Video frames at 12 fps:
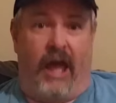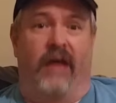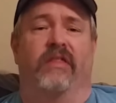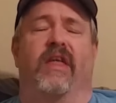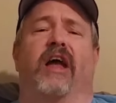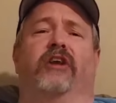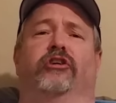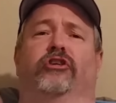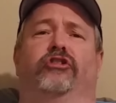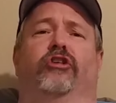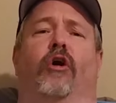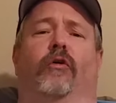And then
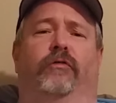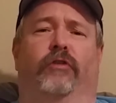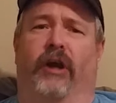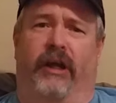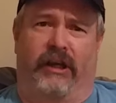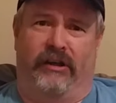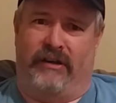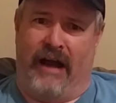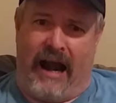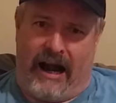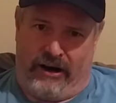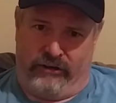you're so freaking
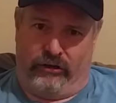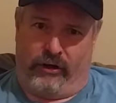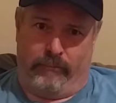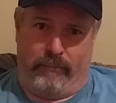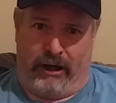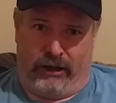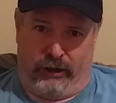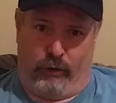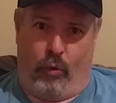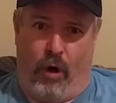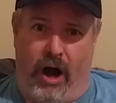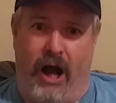tired you can
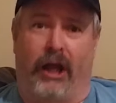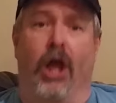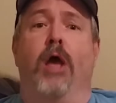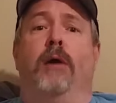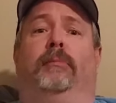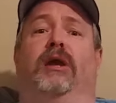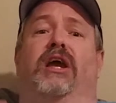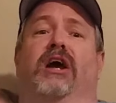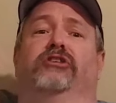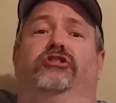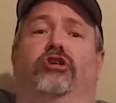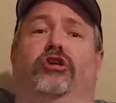barely walk
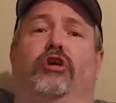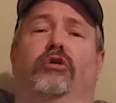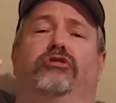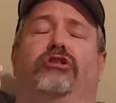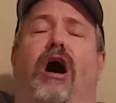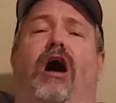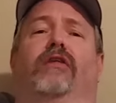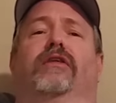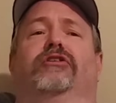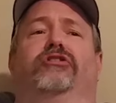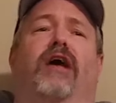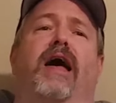because you used all
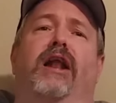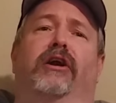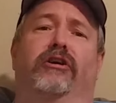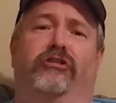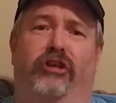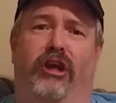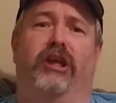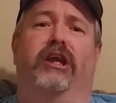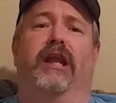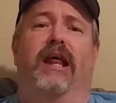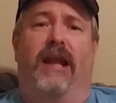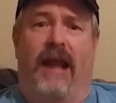this energy
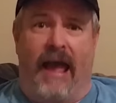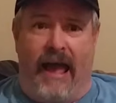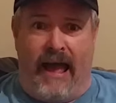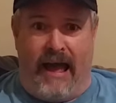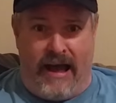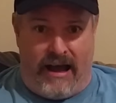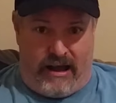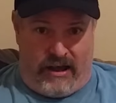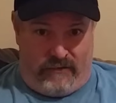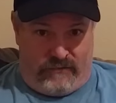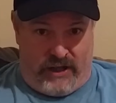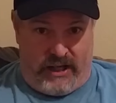you didn't
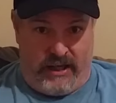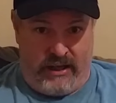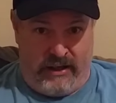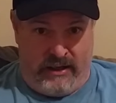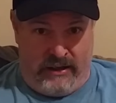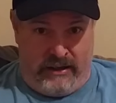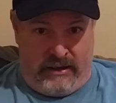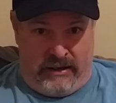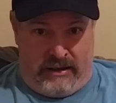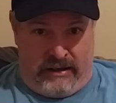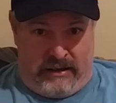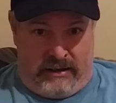have.
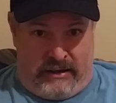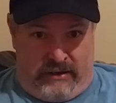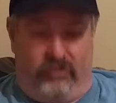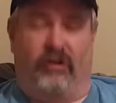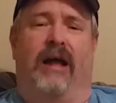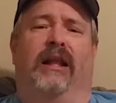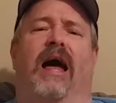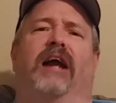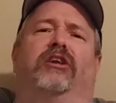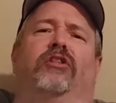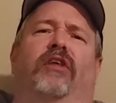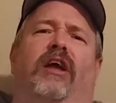So I
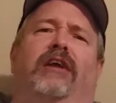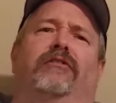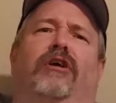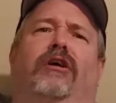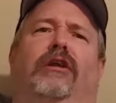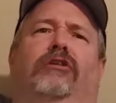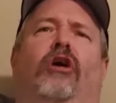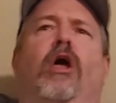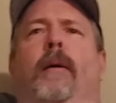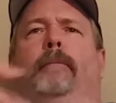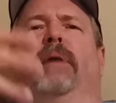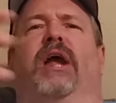like to think of it as
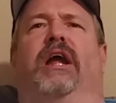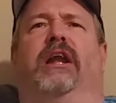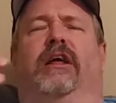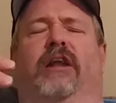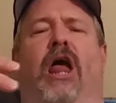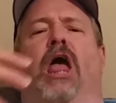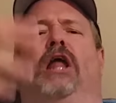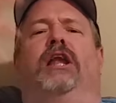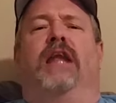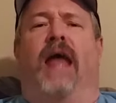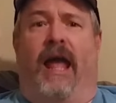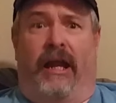being in
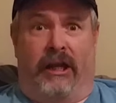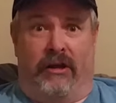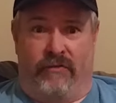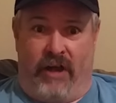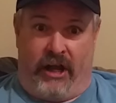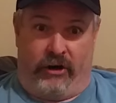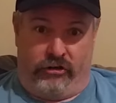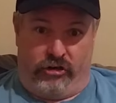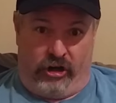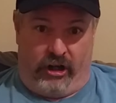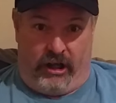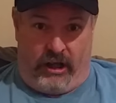negative
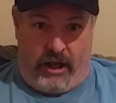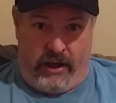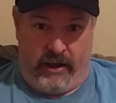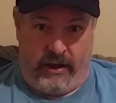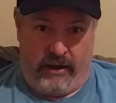energy.